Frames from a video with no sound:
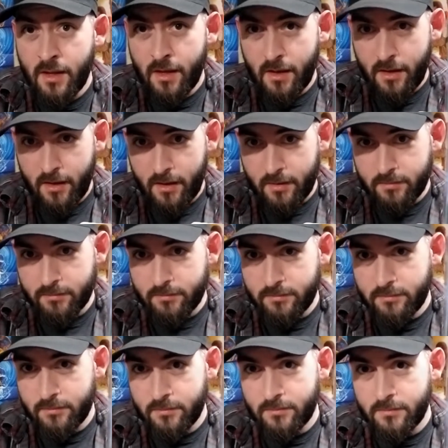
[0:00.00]

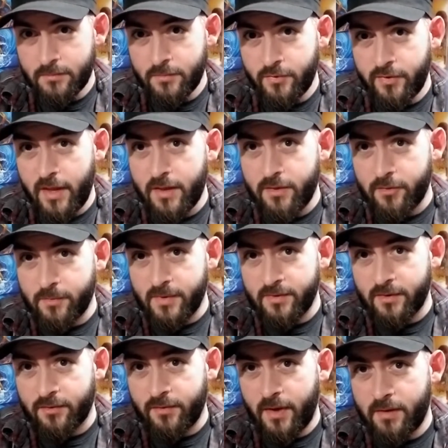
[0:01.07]
So yeah, there's my
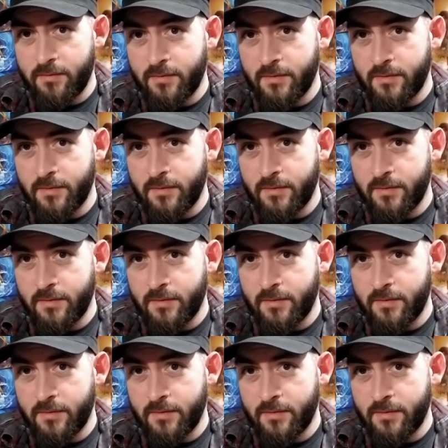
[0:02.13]
6.5.